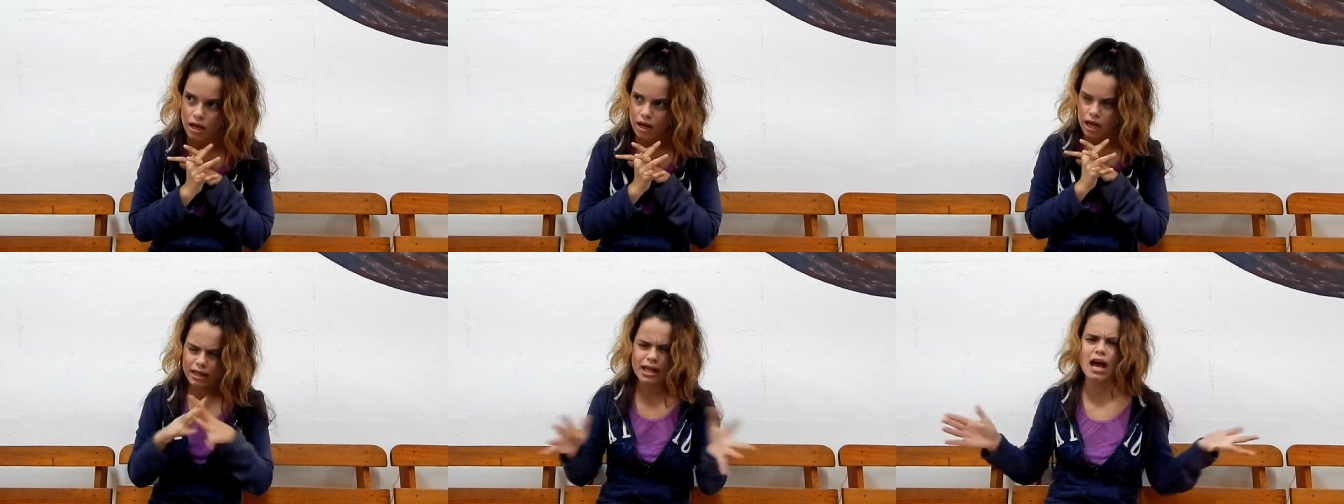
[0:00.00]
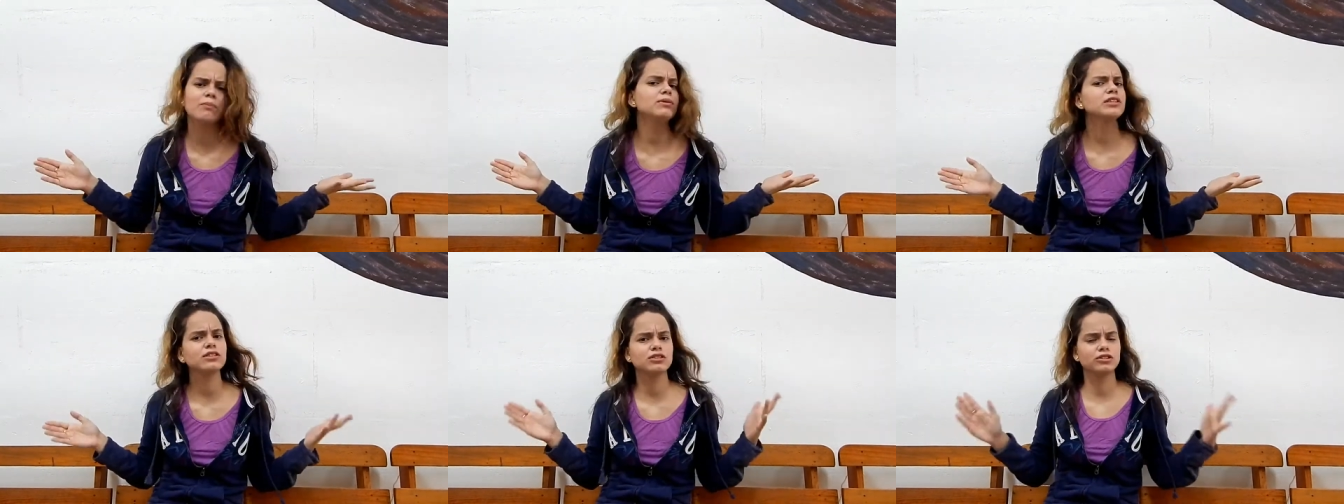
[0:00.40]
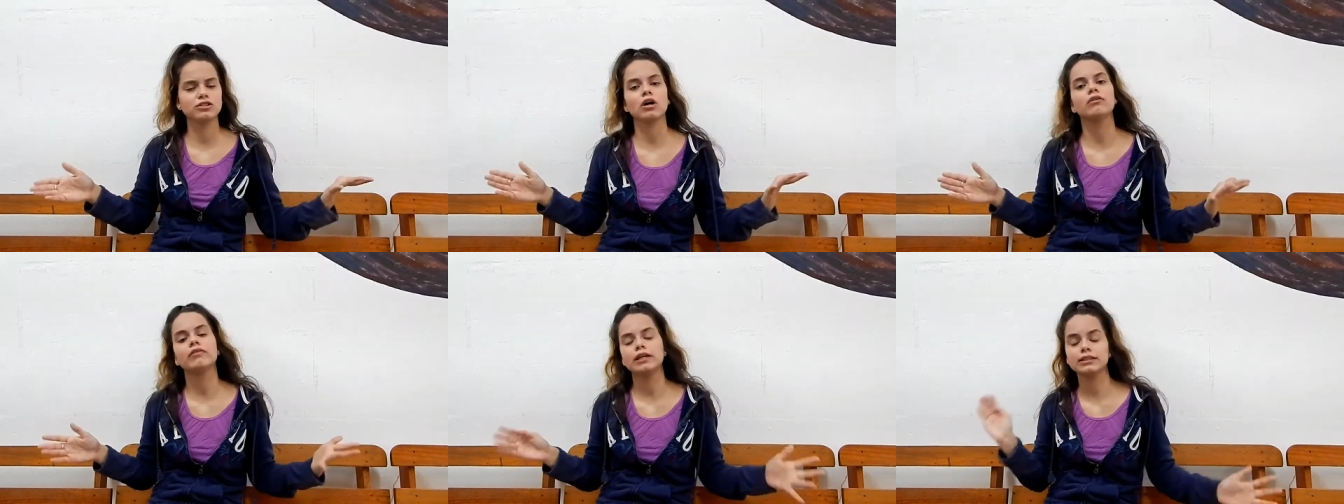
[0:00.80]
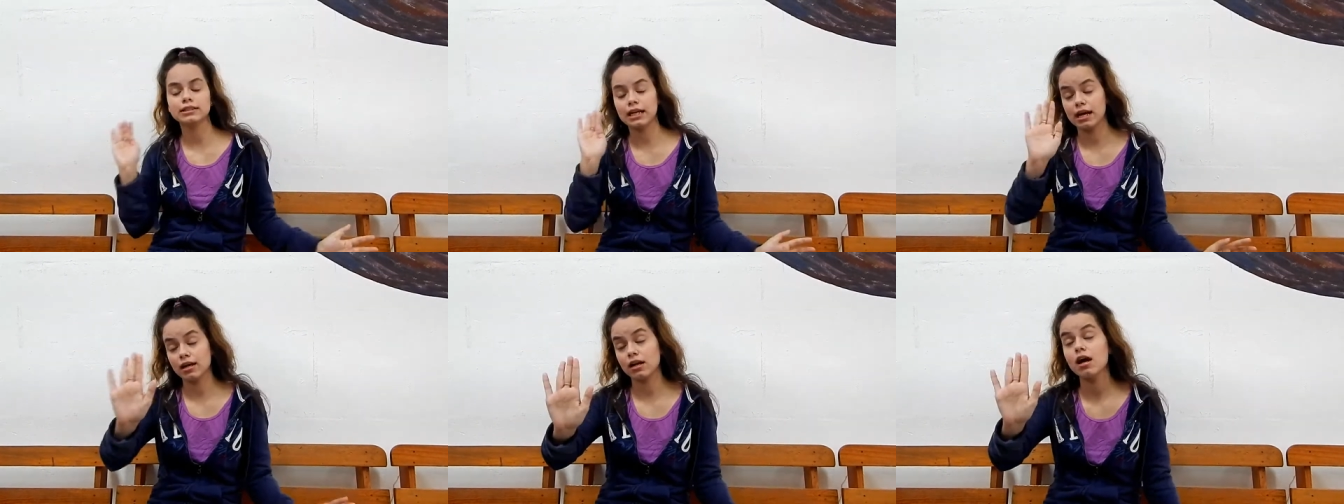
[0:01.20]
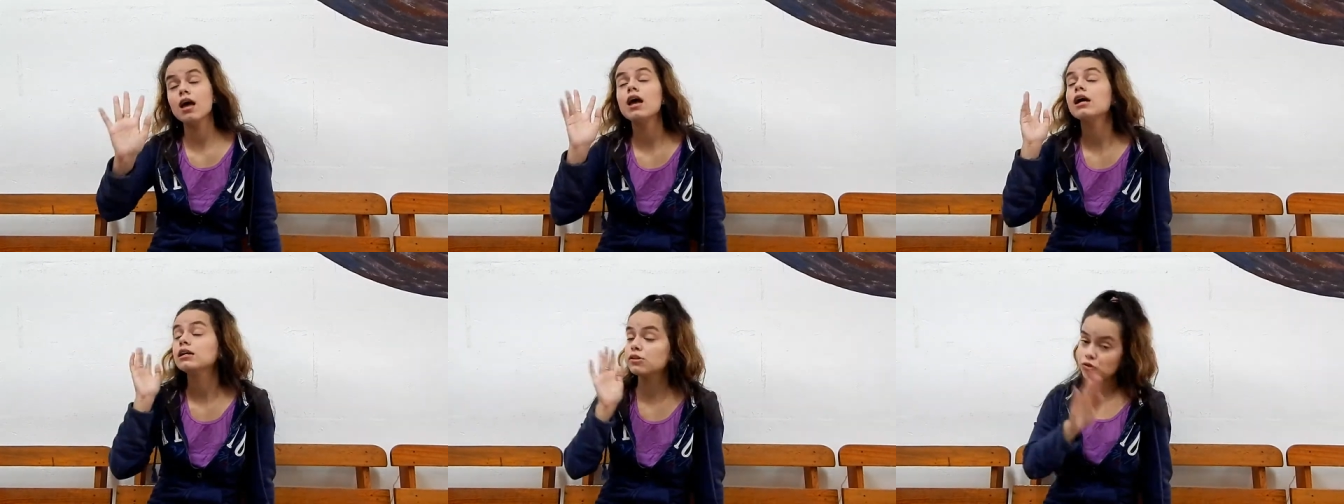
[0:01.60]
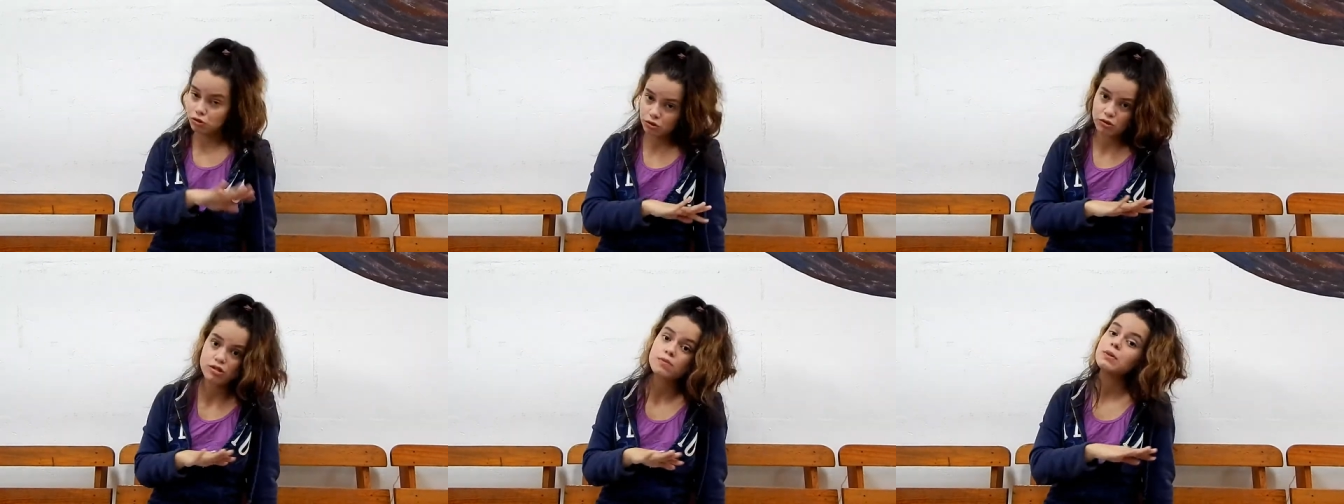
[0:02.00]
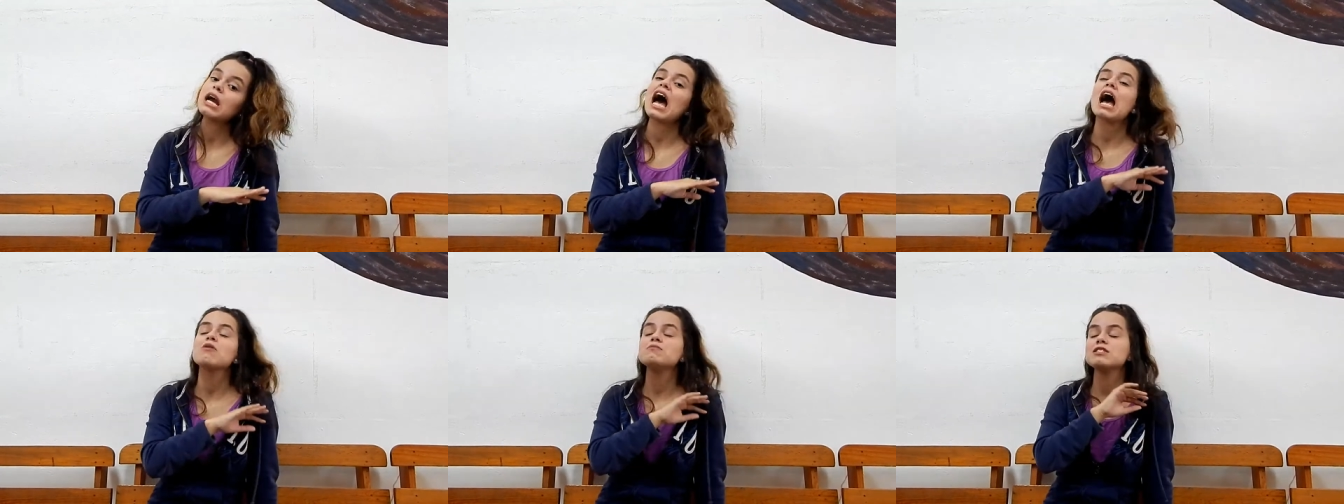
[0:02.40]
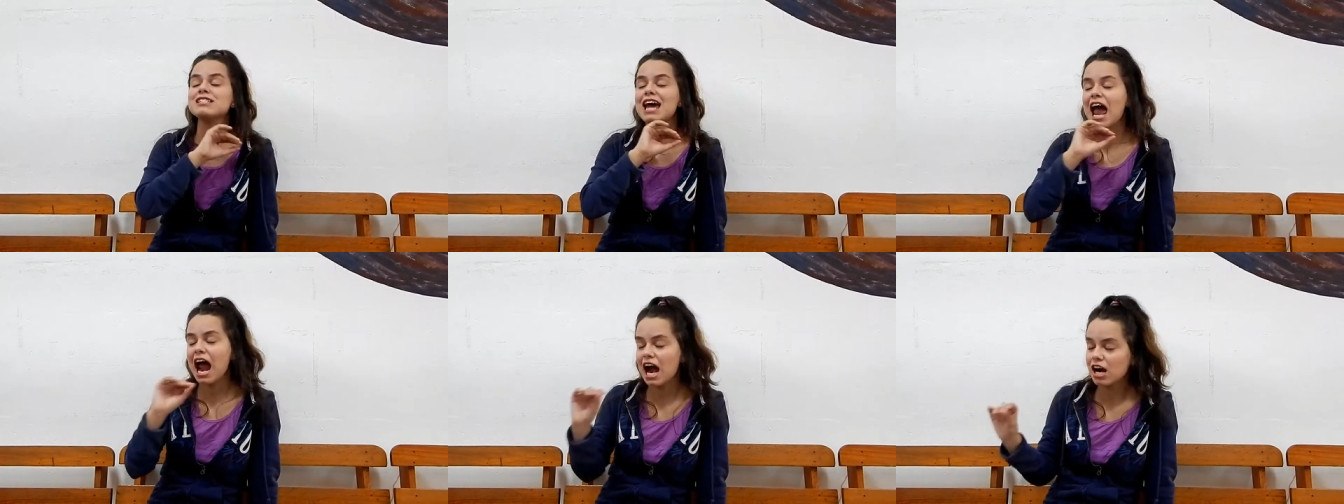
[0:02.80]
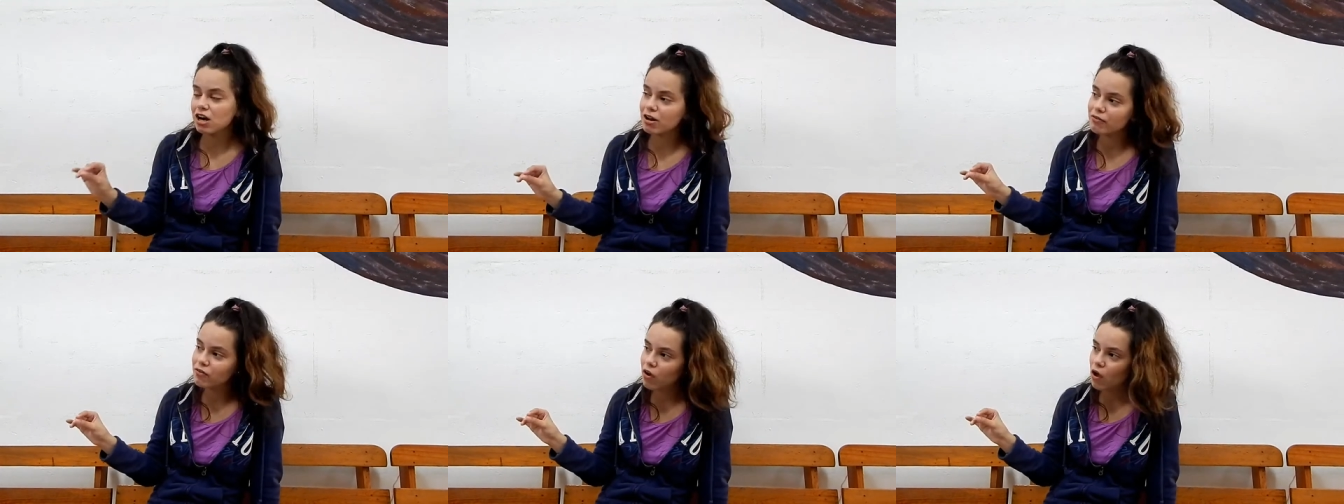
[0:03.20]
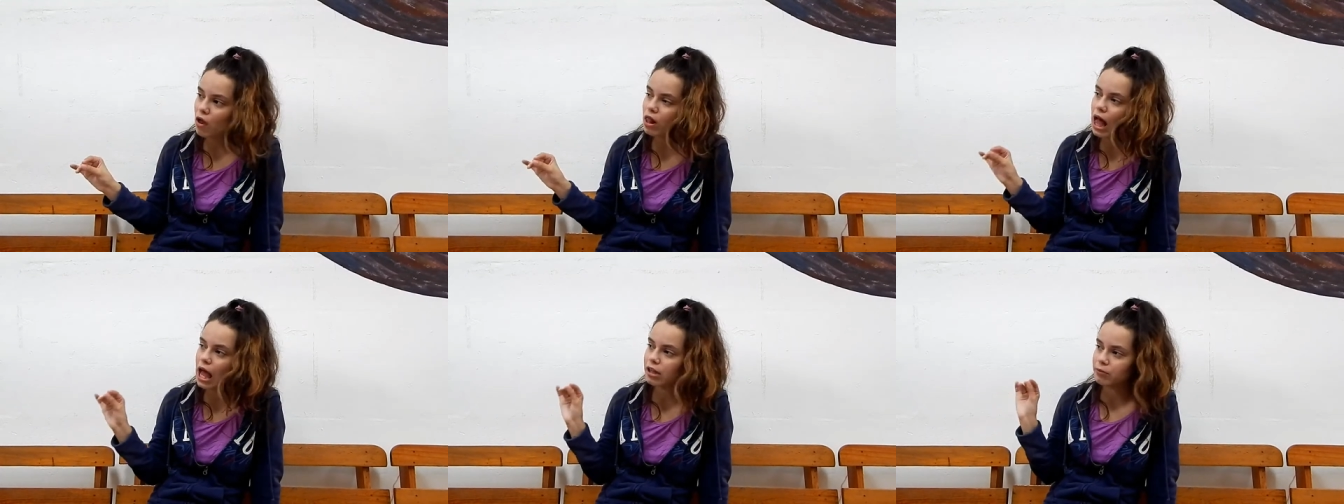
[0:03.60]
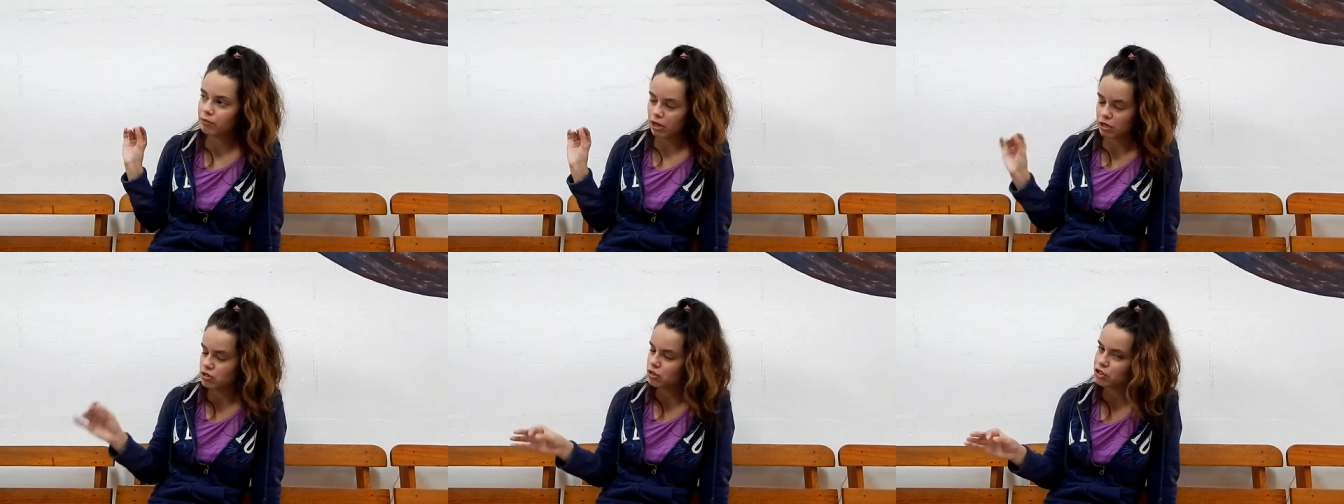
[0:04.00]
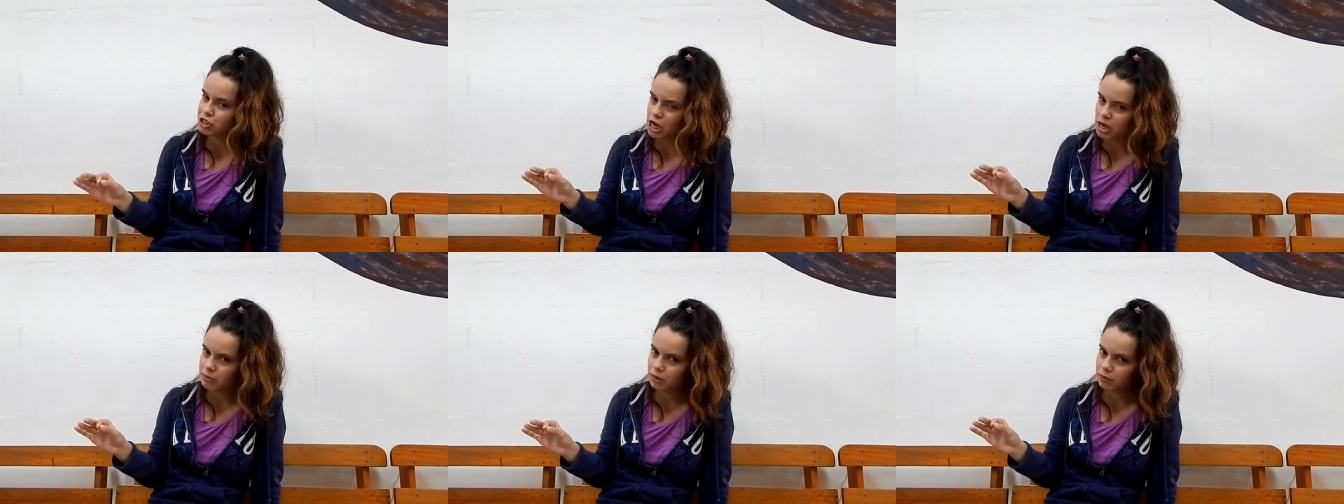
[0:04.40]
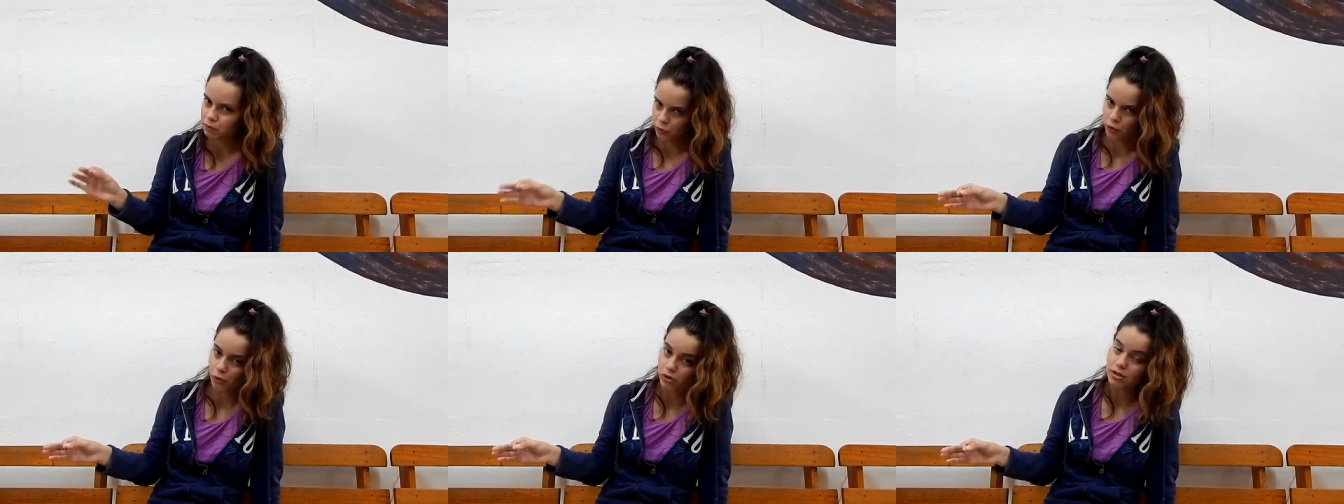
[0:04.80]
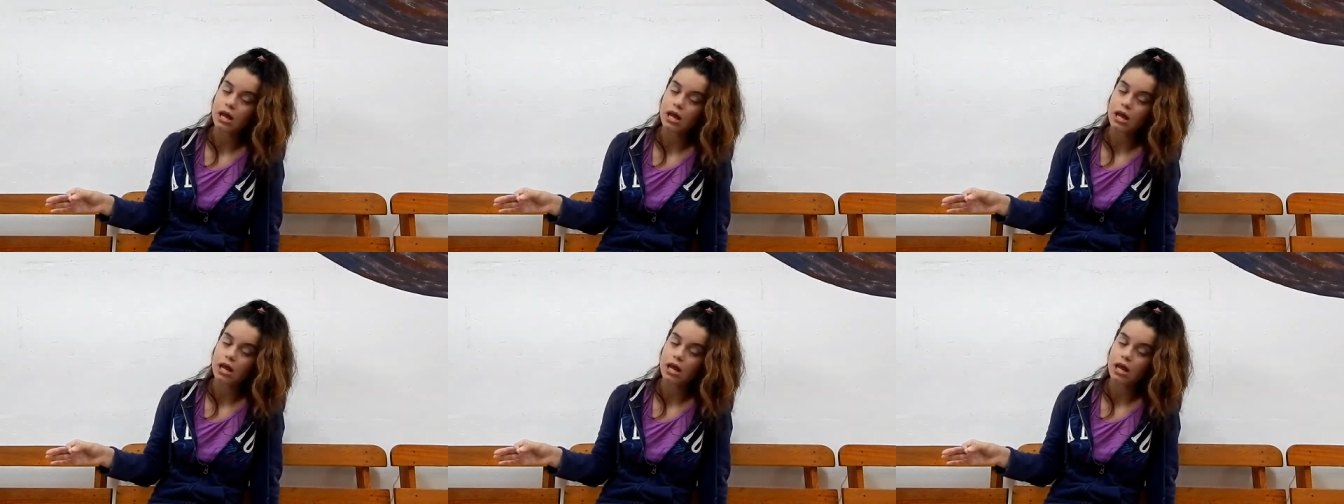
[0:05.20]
it happens so fast and excuse me, I'm terrible at measuring time in books.